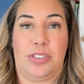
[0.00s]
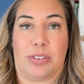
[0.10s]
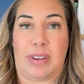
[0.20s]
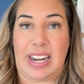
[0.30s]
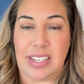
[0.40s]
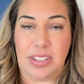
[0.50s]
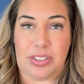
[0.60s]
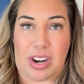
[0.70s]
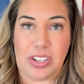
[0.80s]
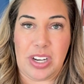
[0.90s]
direct
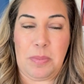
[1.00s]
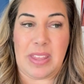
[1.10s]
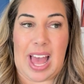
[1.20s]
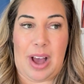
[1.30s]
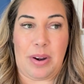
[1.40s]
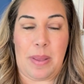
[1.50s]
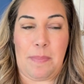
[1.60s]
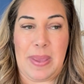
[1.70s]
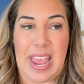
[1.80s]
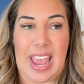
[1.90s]
instruction without
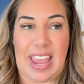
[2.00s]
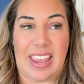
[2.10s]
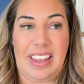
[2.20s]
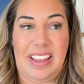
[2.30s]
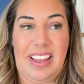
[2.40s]
it being,